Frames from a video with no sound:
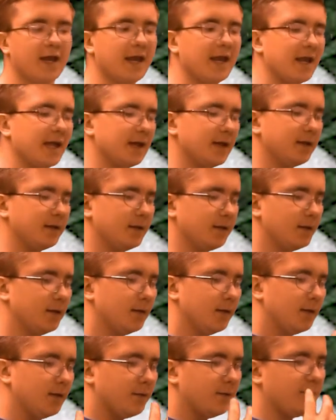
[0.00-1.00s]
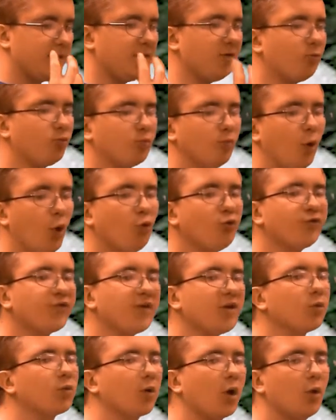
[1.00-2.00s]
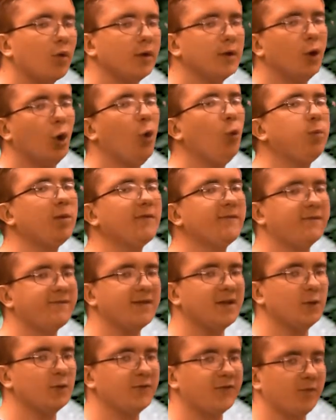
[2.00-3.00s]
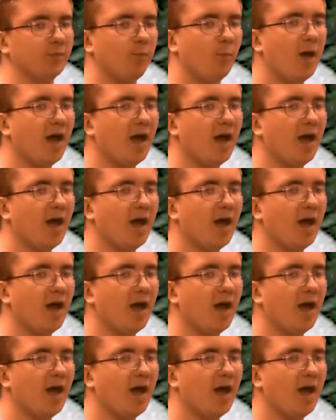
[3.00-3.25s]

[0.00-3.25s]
and they mostly grow in open fields and